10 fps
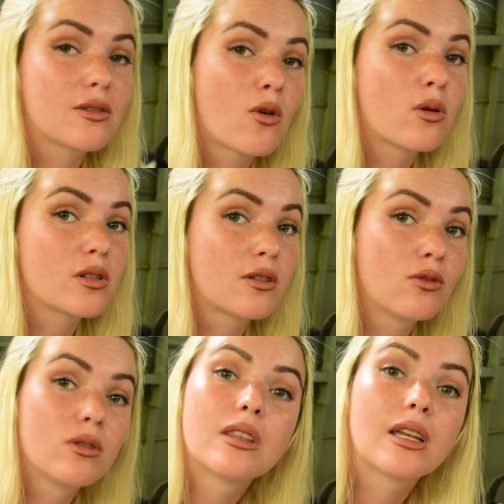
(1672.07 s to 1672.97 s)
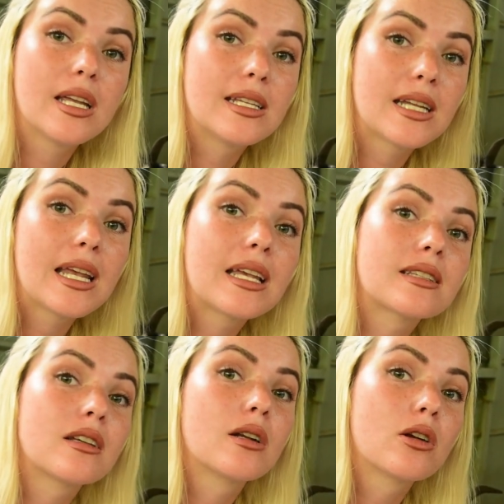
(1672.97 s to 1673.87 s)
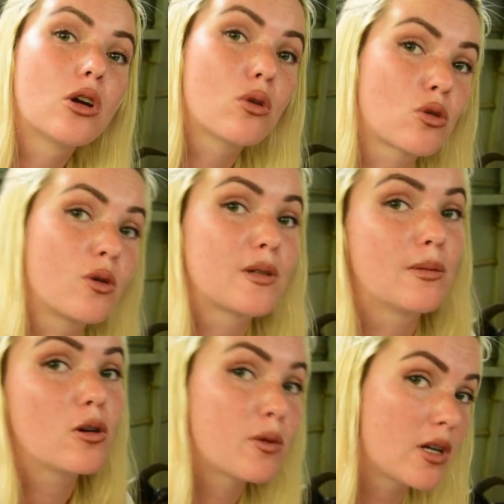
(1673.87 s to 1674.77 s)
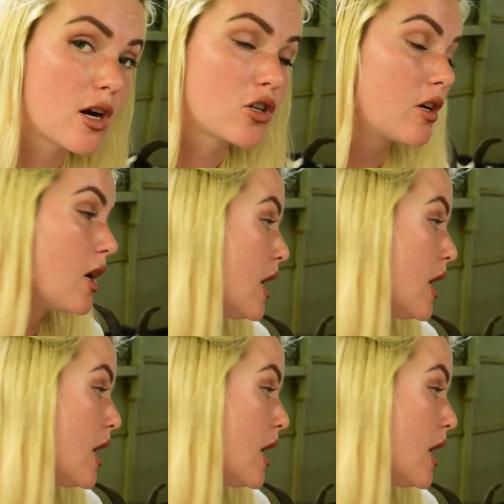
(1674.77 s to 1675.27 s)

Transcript: of course the food that they intake is going to go towards milk production.